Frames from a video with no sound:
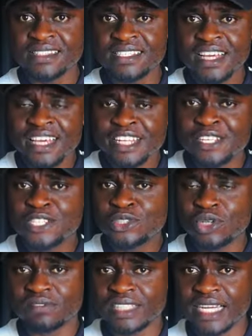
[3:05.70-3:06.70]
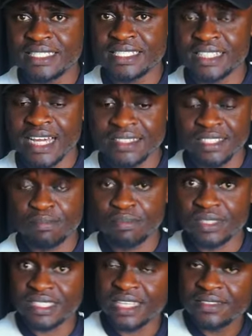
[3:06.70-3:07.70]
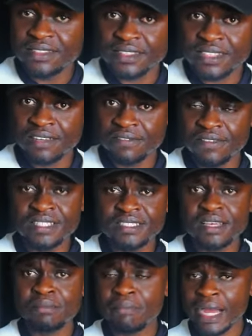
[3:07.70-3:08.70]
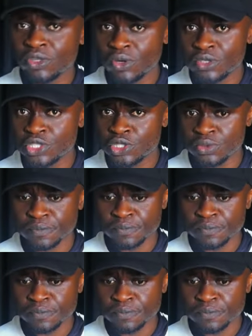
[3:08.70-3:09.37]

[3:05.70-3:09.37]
the issue of tithing as it presents itself is a minor issue